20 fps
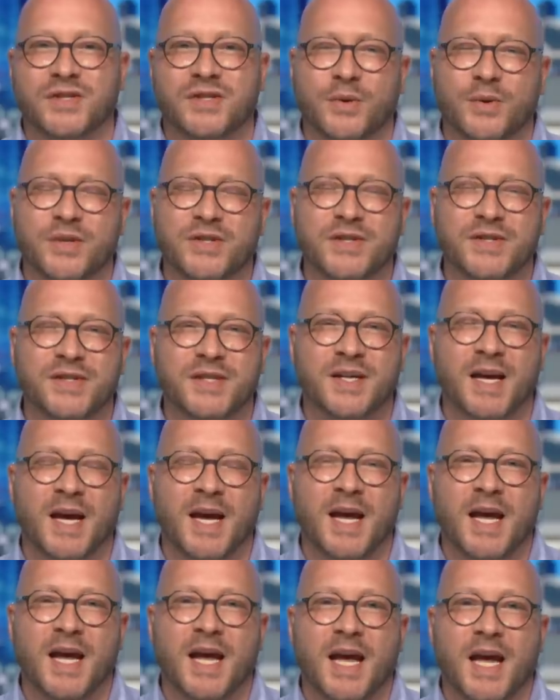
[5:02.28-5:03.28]
So it just,
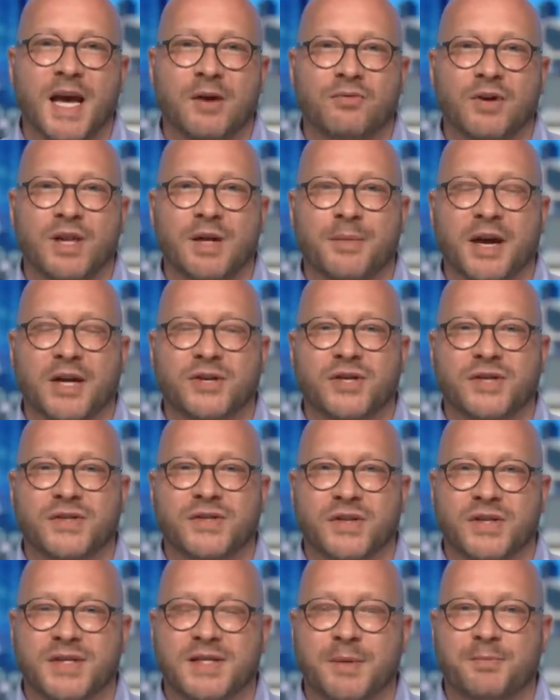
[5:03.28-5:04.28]
it really makes you
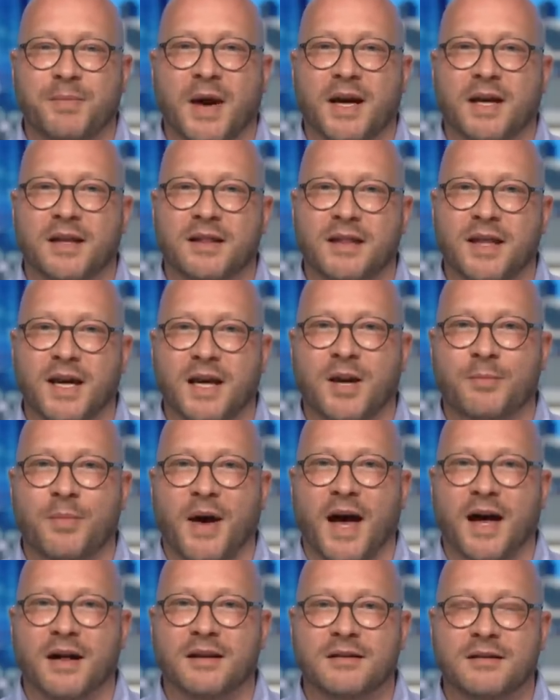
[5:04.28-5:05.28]
sort of sit back and think
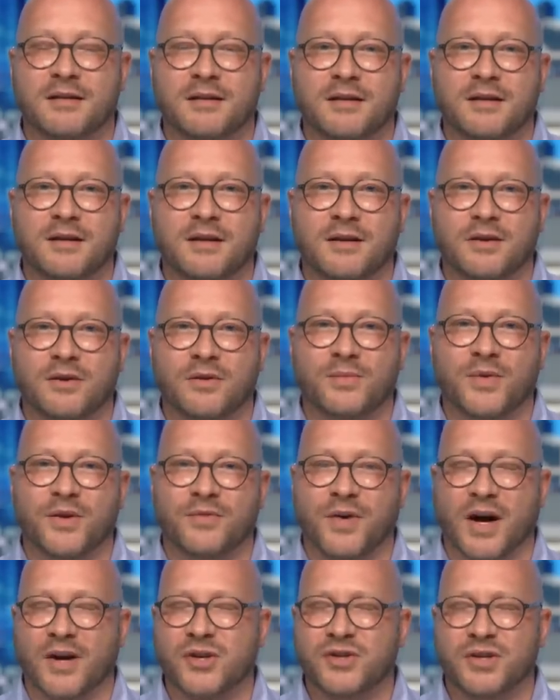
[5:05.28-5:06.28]
about the, the
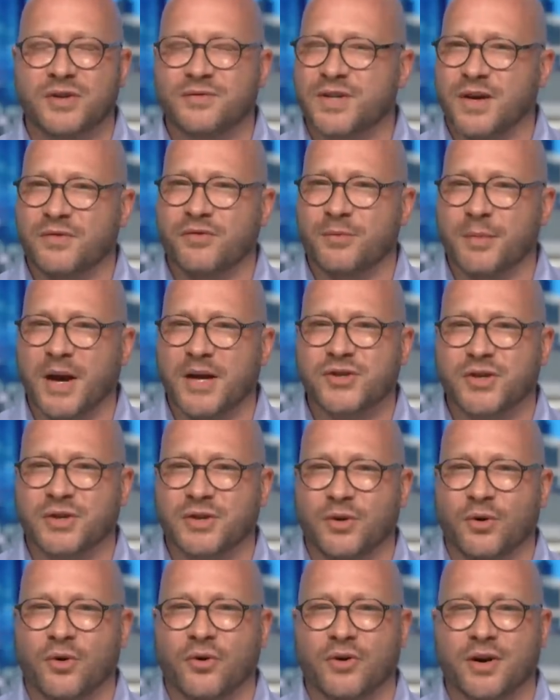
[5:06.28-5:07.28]
function of defamation
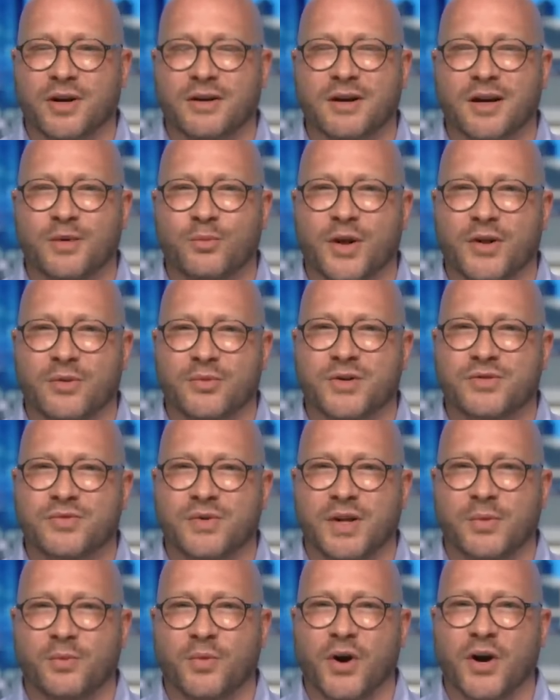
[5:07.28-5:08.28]
law, and, and whether it's
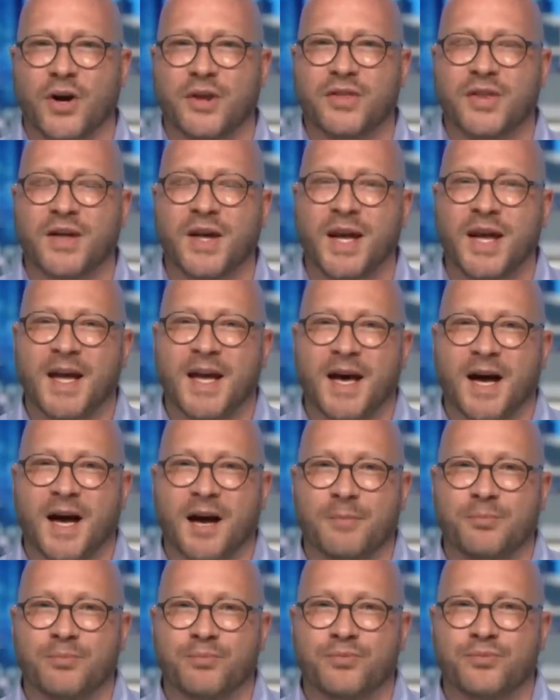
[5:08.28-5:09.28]
really worth
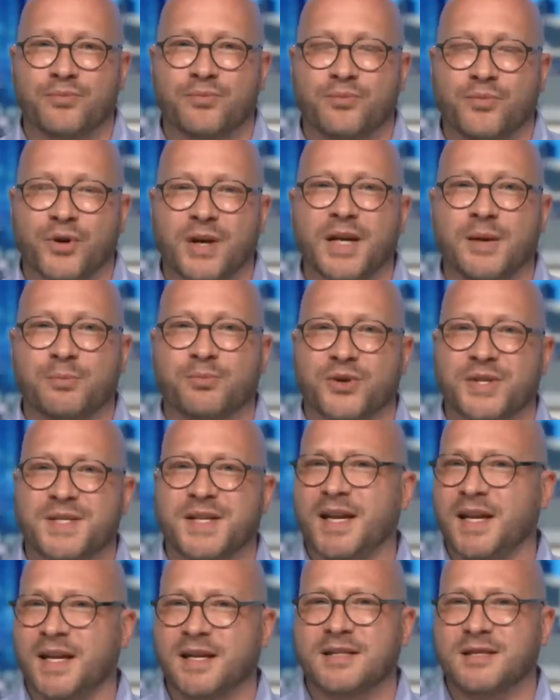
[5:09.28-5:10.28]
um, bringing
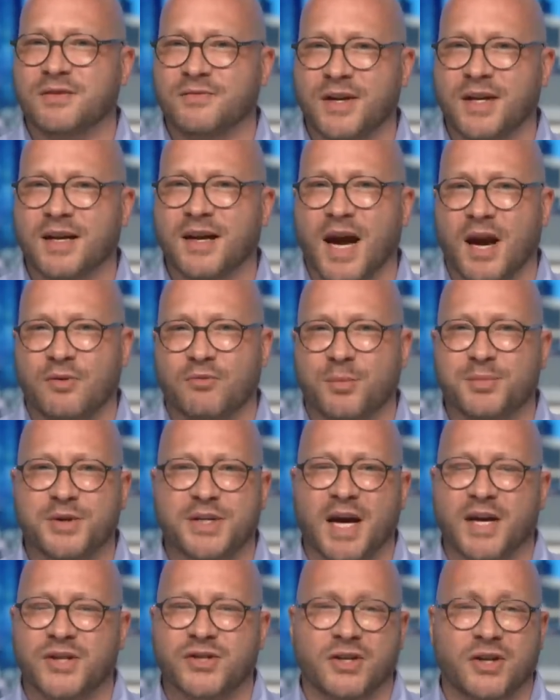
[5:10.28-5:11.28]
proceedings to vindicate
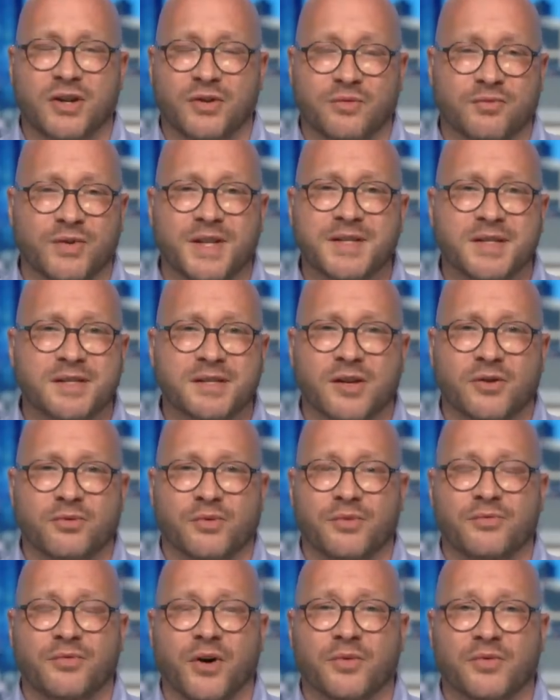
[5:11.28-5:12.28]
reputation and the risks that
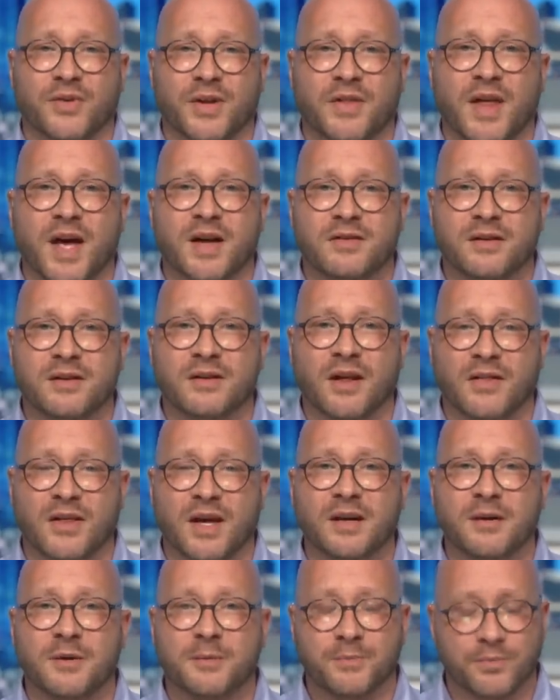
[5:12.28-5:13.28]
are involved in that, yes. I
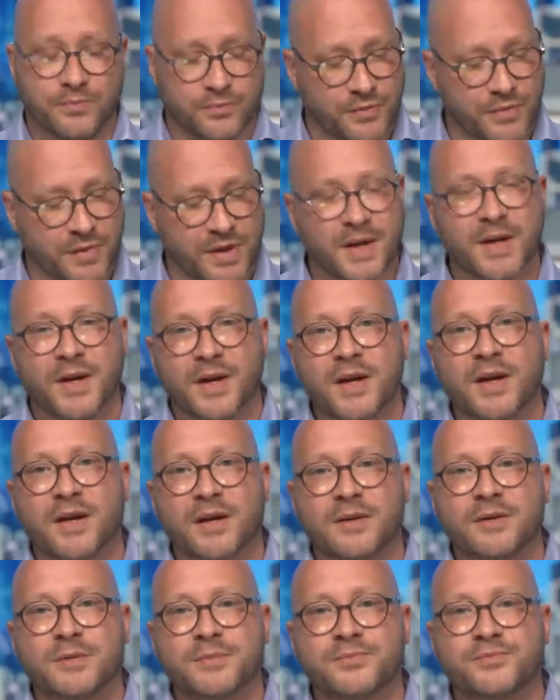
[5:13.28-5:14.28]
think.
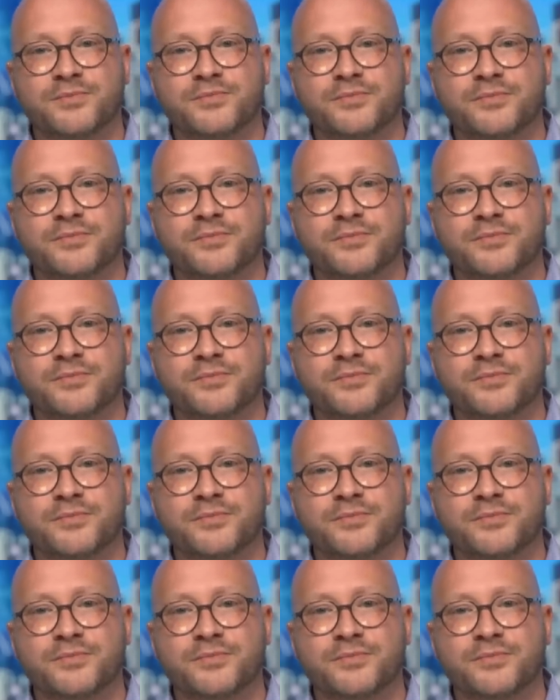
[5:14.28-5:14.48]
This uh, case